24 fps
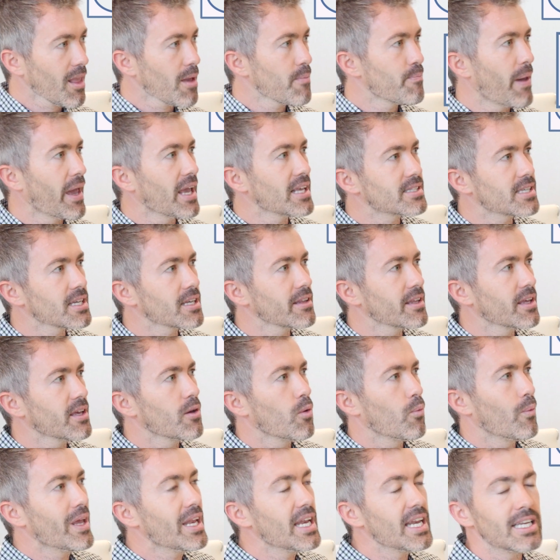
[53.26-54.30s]
Basically,
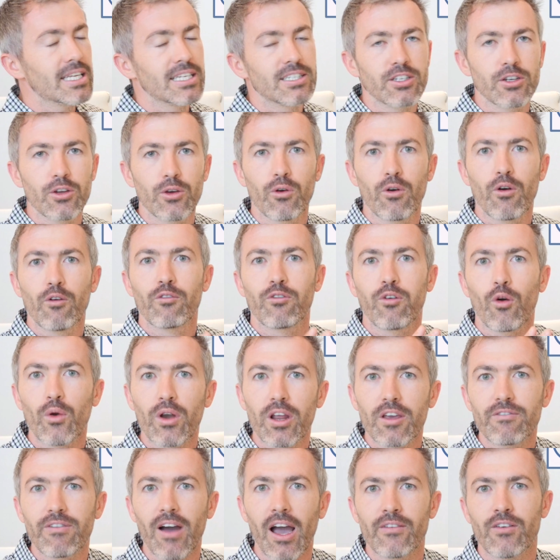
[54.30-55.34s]
we need to do
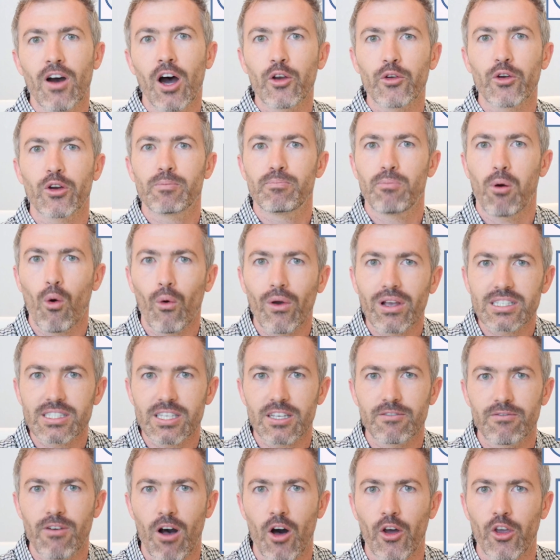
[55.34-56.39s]
4,500 points
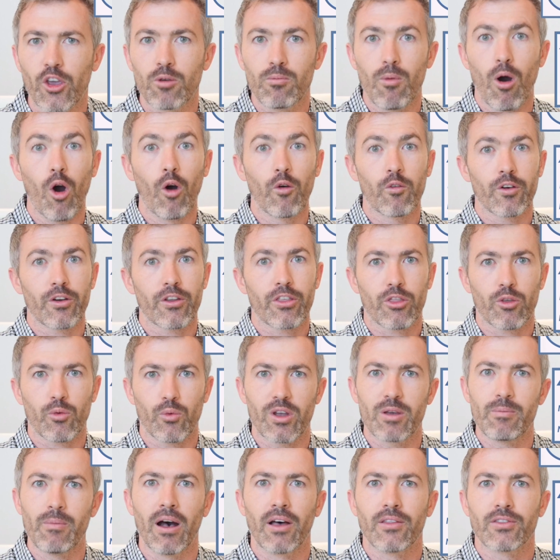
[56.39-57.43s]
in volume over
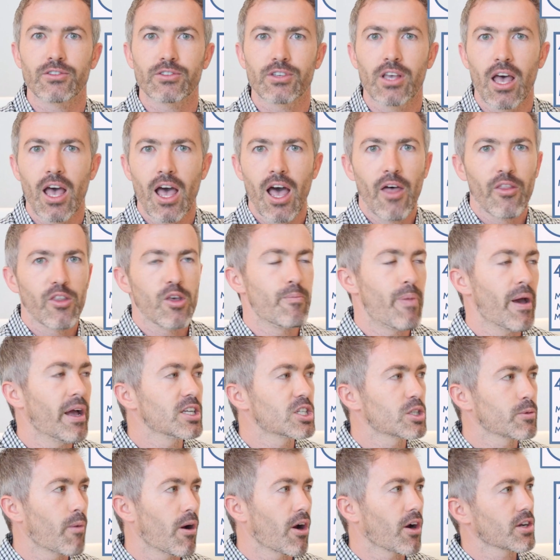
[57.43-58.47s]
3 months. The
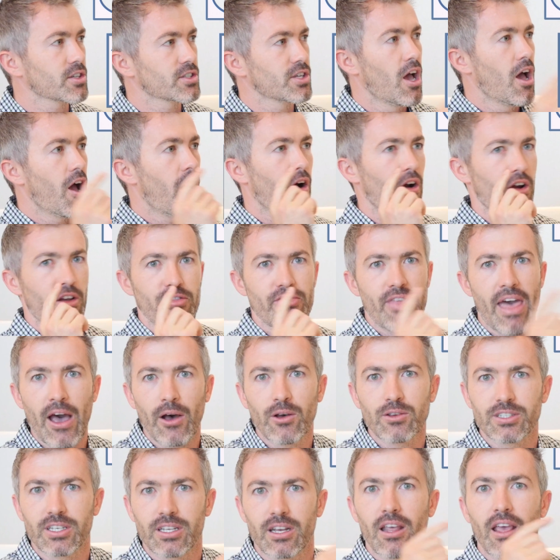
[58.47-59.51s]
benchmarks are
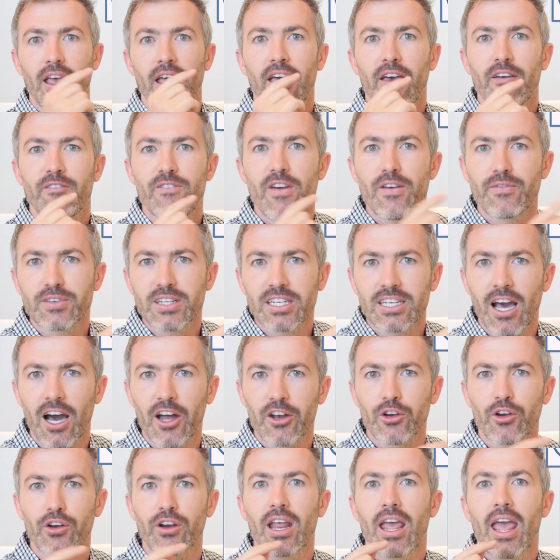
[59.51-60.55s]
1,000,
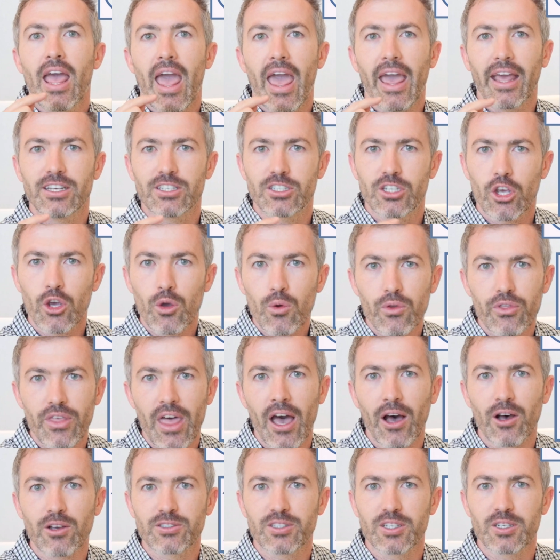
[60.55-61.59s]
1,500, and
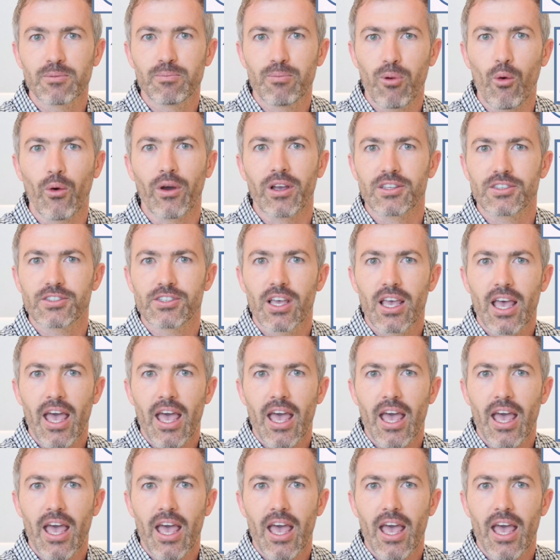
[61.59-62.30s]
2,000 points.